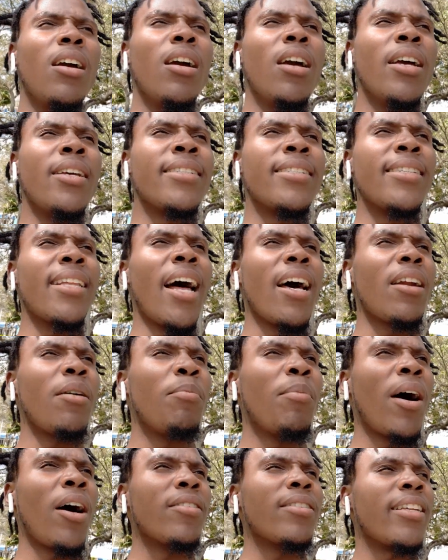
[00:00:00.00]
it's not
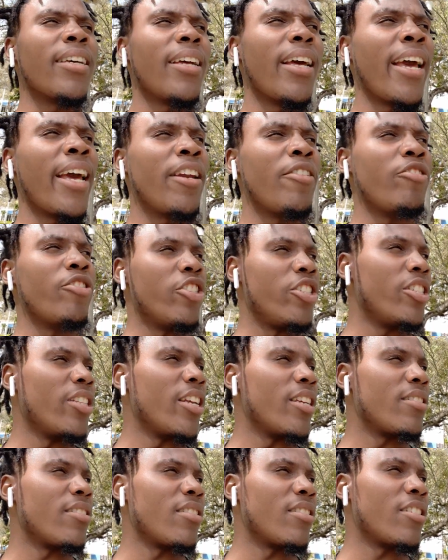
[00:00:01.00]
about the energy
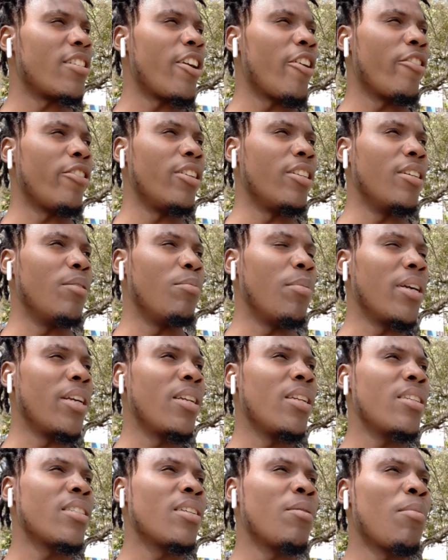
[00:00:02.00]
necessarily, but
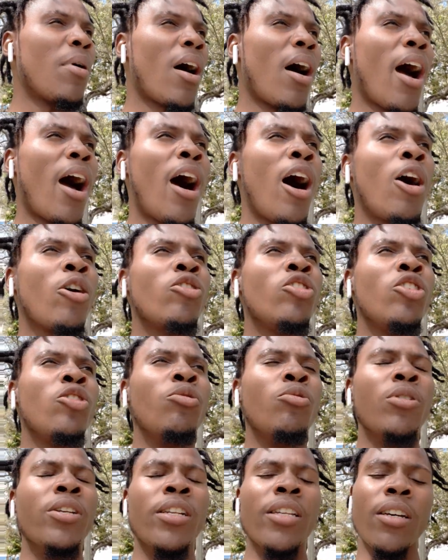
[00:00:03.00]
it is about how do
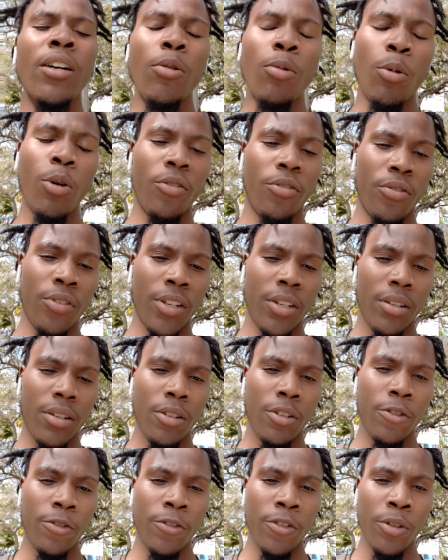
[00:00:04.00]
you deal with it.
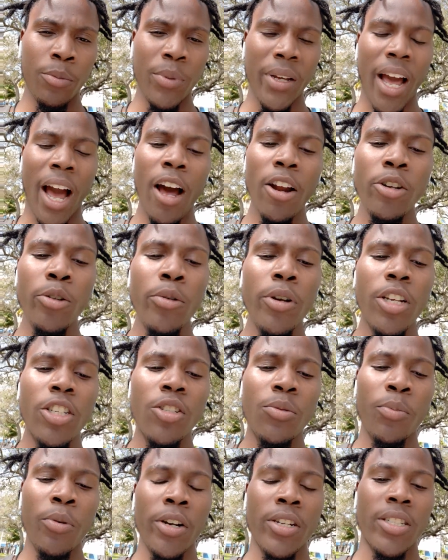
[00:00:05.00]
You feel me? How do you
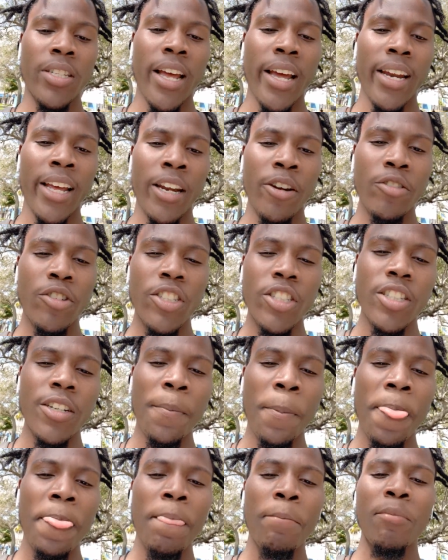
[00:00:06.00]
express that energy?
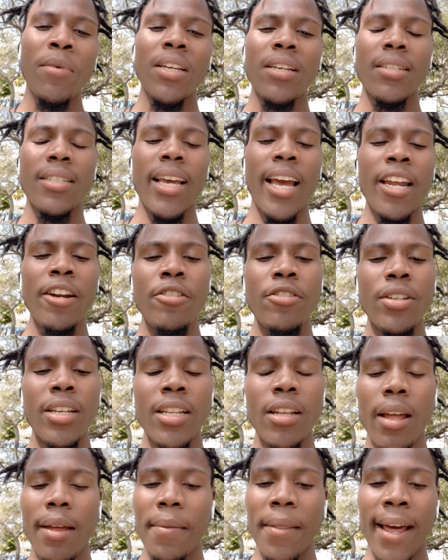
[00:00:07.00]
Because
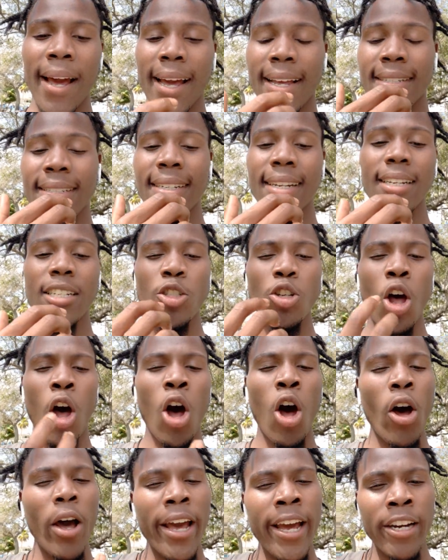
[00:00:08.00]
energy, like I said, it's
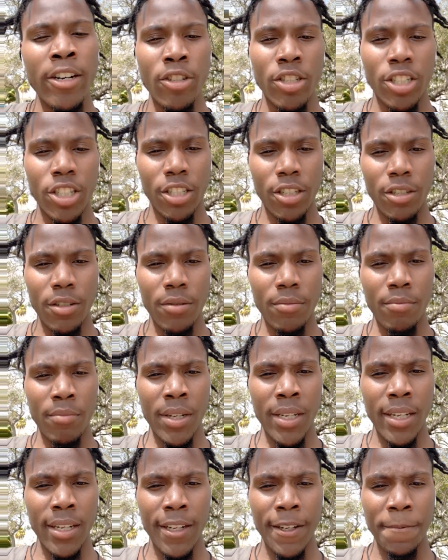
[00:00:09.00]
all energy.
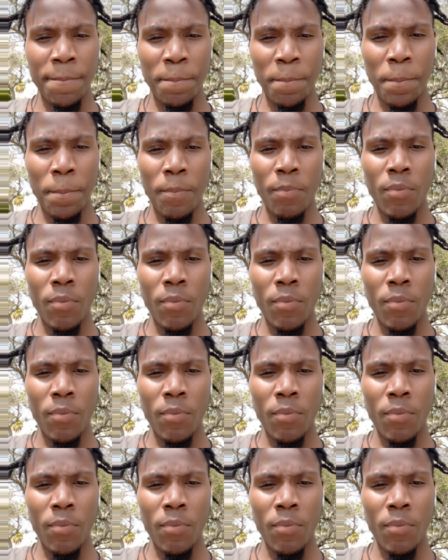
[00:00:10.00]
Meaning,